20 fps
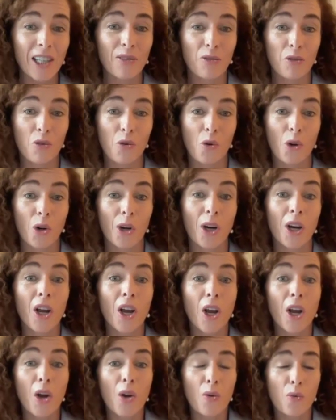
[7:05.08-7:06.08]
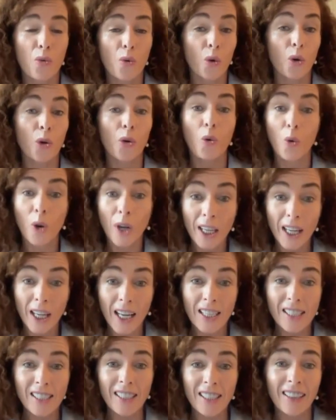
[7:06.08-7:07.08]
for
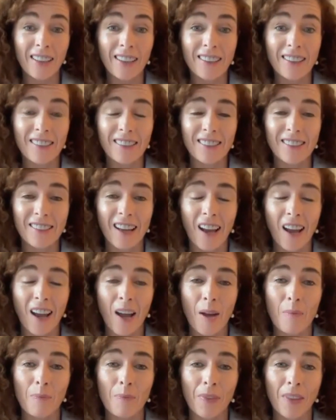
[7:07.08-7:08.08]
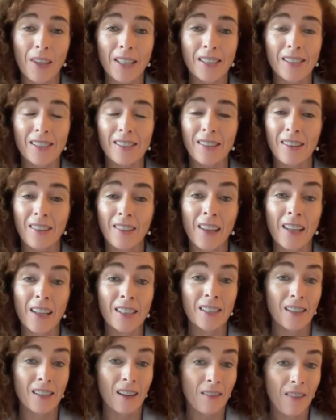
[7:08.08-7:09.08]
organizing this
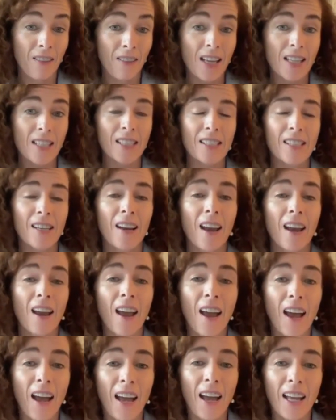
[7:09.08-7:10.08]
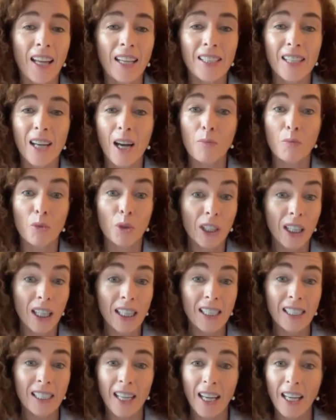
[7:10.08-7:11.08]
event. And I'm really
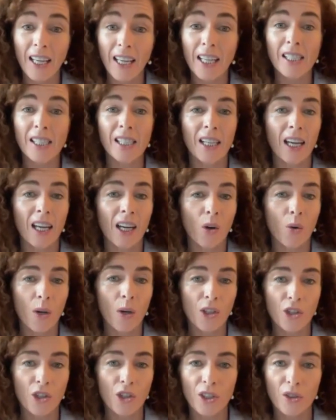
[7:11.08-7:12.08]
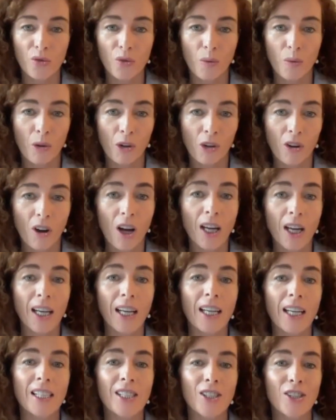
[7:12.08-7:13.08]
excited to get questions from our
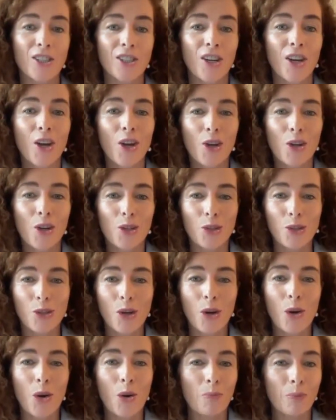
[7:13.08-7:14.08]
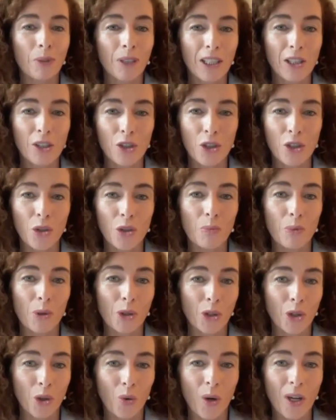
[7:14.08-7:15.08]
audience. So please do put
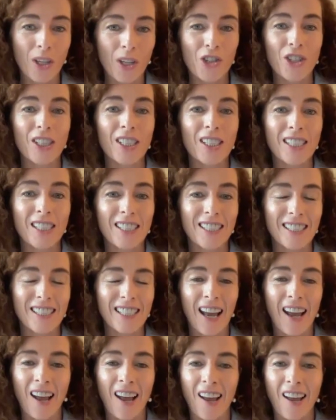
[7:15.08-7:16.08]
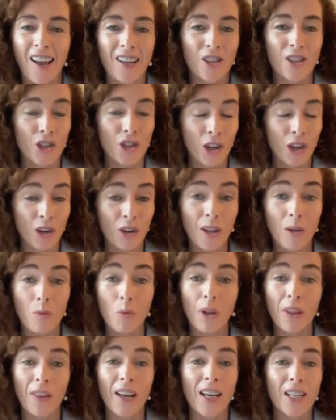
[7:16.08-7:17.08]
your questions, share them
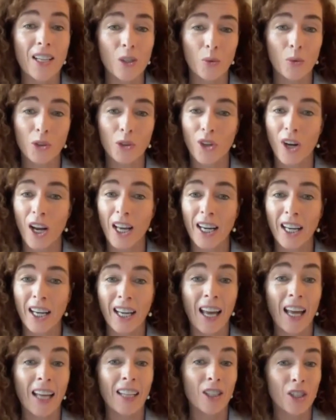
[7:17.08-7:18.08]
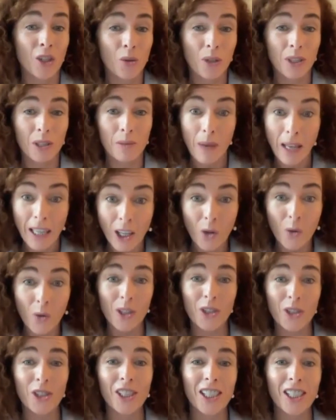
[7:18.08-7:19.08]
with us. We'll try to get to as many
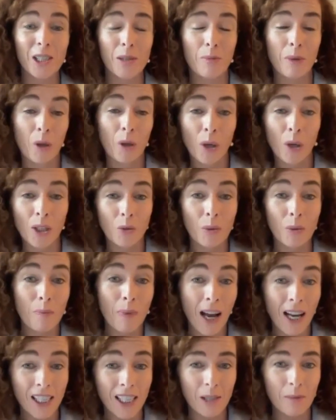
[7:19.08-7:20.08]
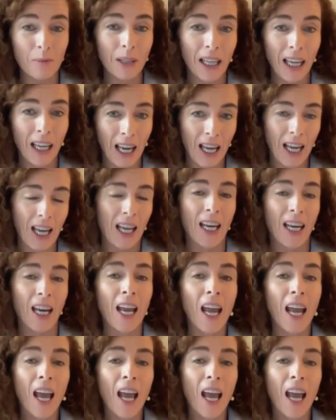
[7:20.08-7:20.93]
questions as we possibly can.